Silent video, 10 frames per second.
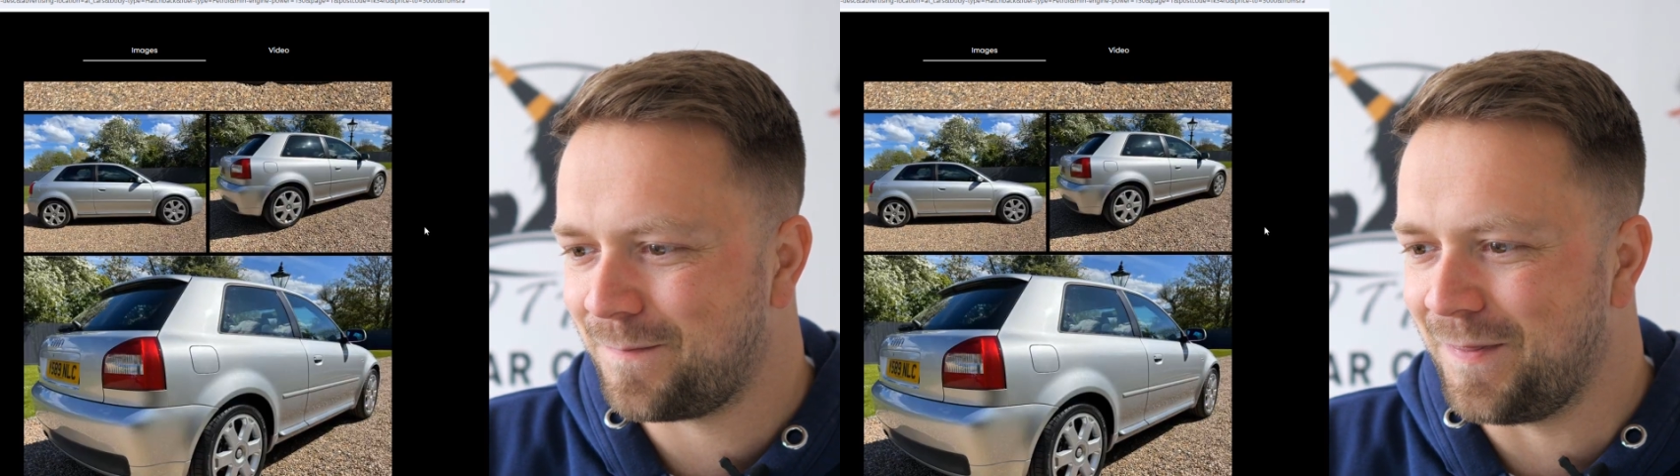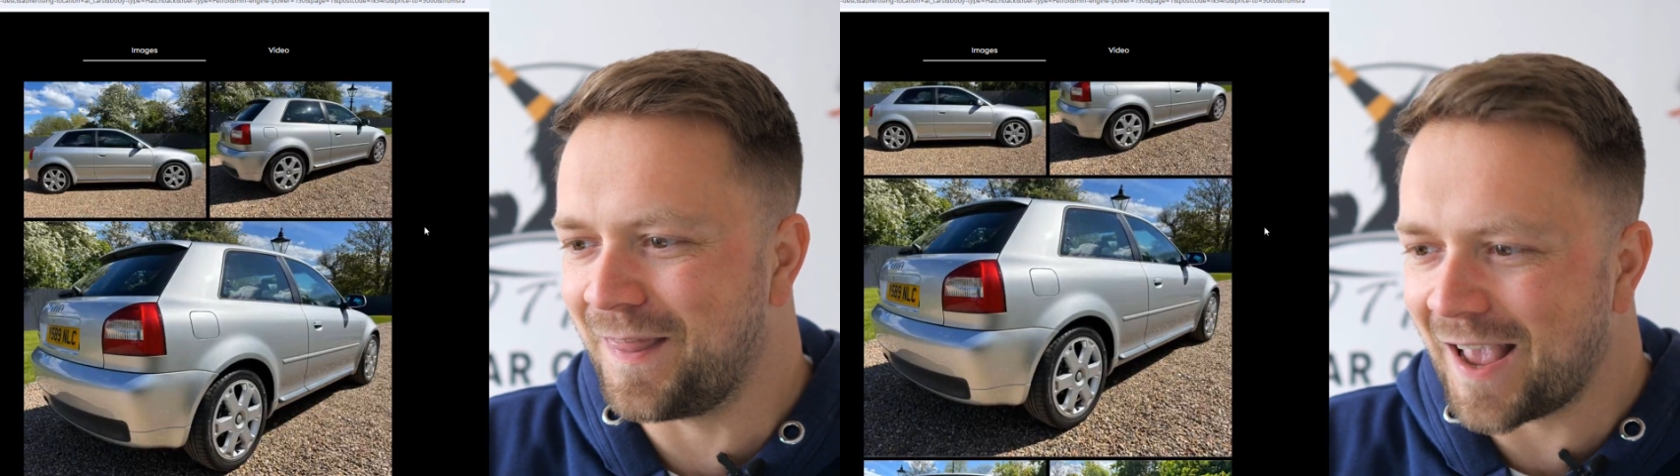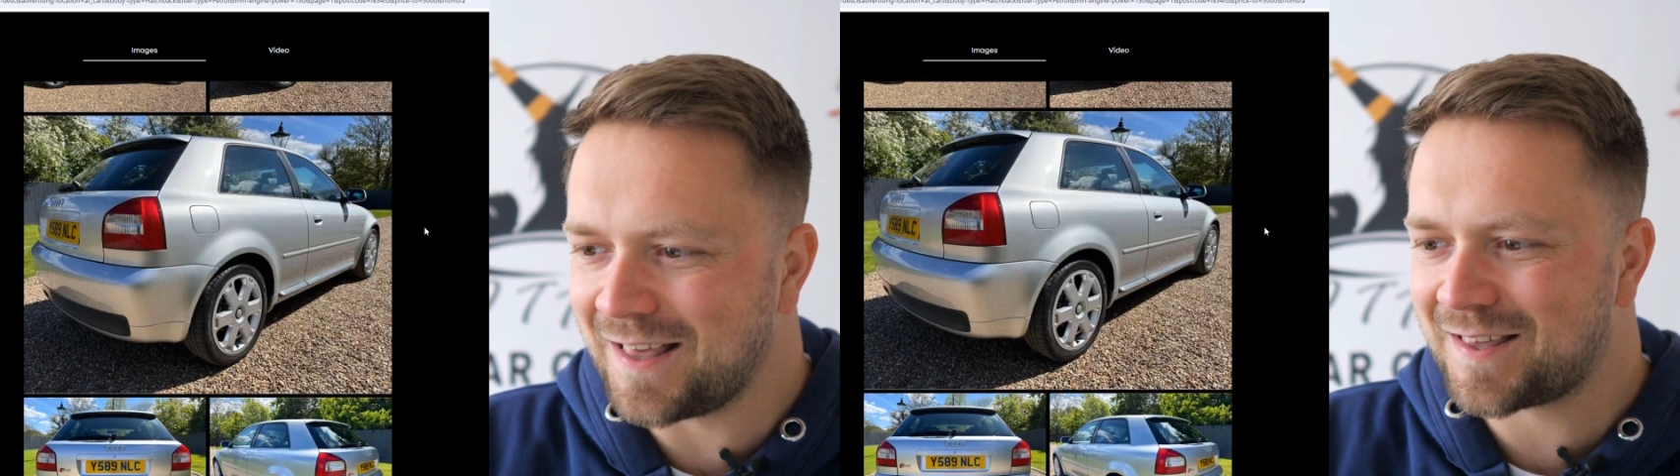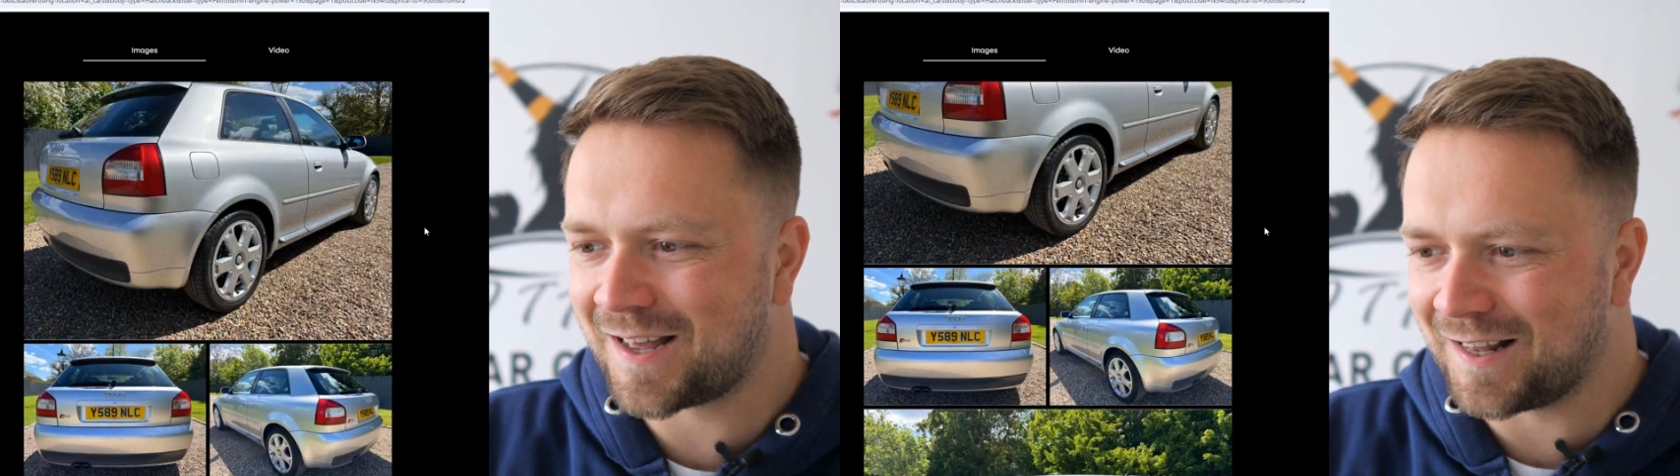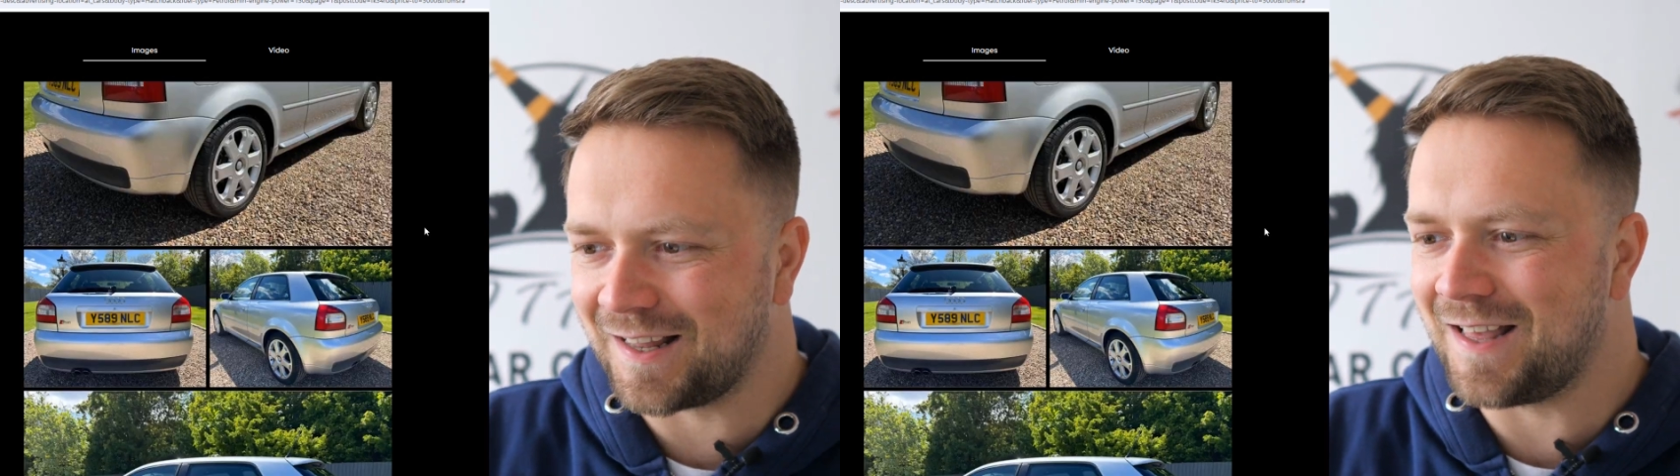Nice,
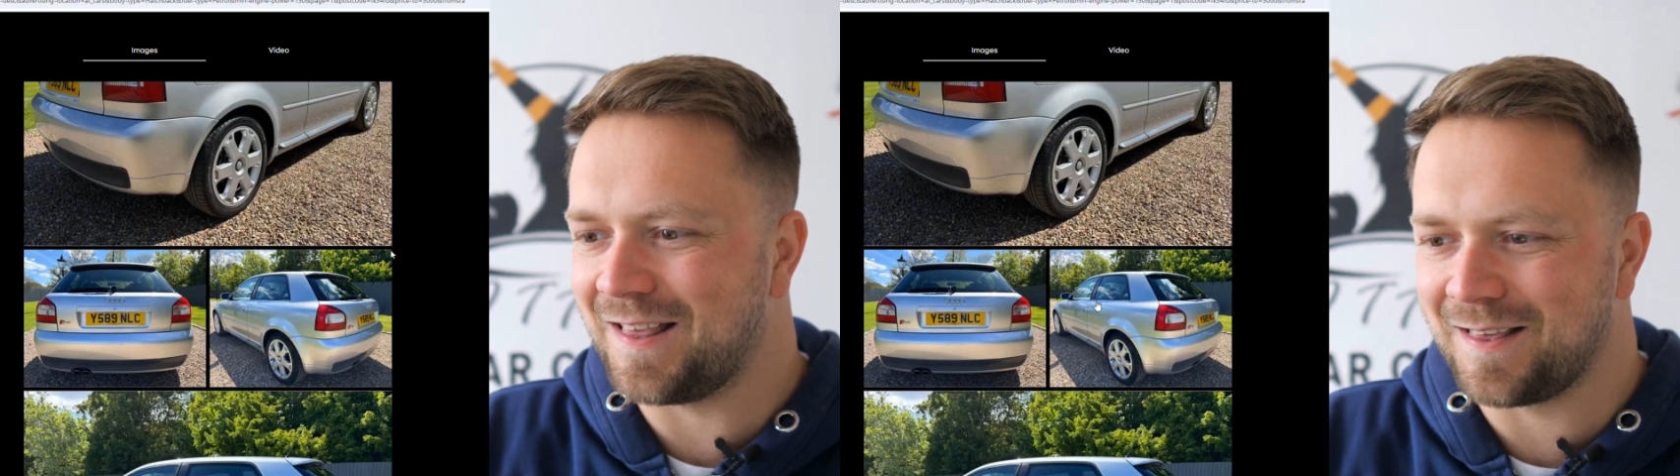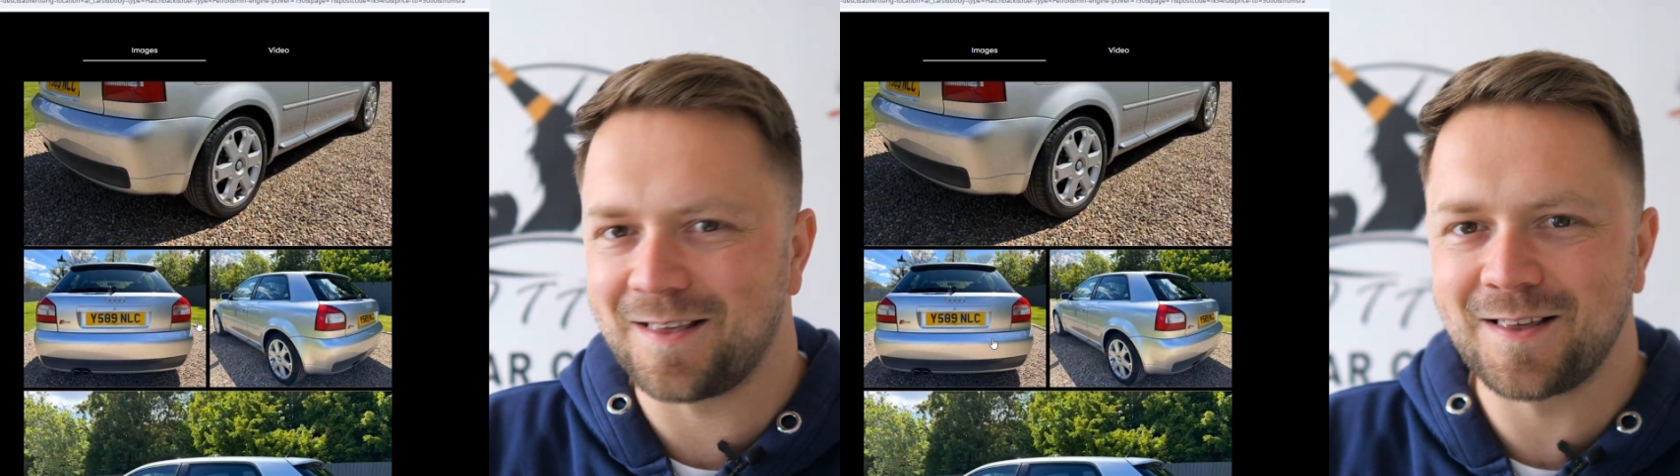clean,